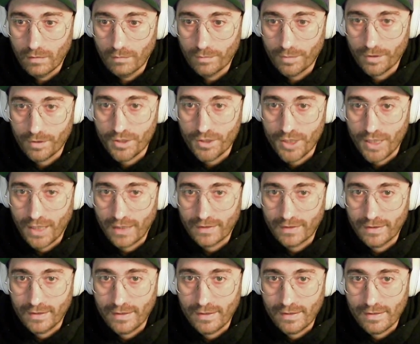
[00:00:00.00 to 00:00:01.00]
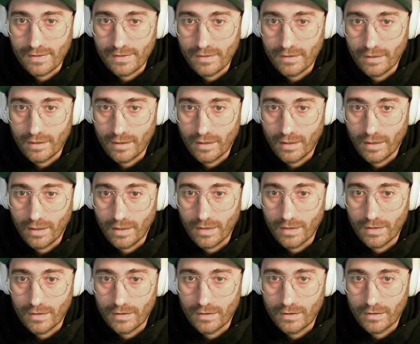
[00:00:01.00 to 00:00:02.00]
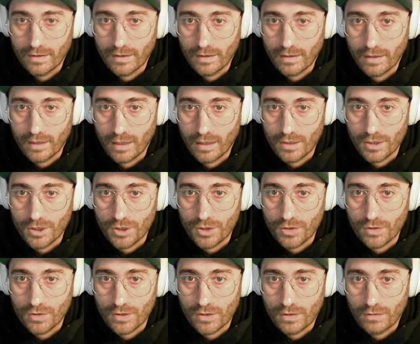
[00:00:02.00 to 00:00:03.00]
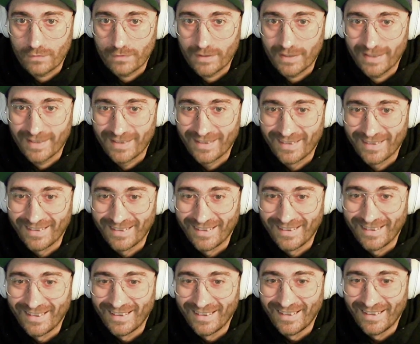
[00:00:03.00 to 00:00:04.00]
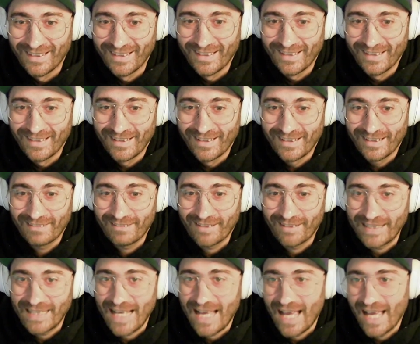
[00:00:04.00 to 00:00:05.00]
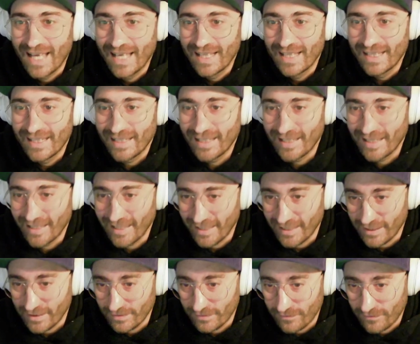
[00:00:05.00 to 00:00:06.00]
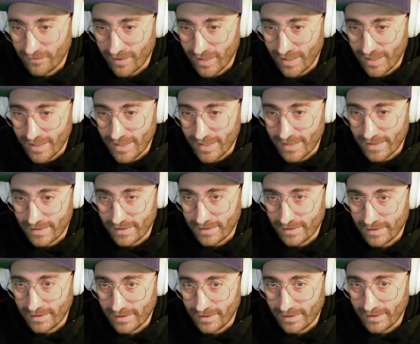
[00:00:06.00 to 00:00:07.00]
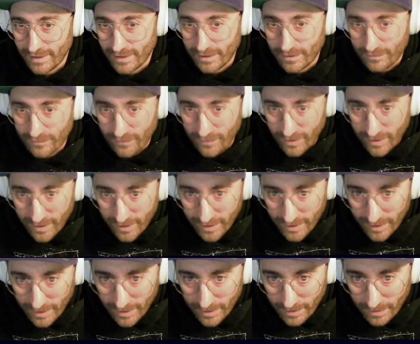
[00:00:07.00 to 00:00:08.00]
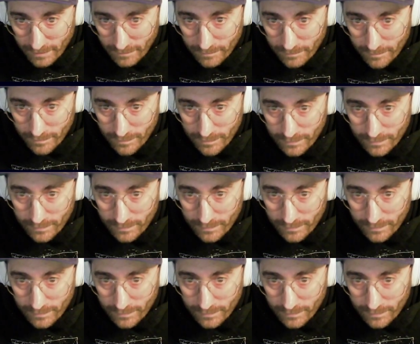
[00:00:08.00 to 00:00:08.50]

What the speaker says: projectiles. I think I'll shoot something. All right, yeah. If I am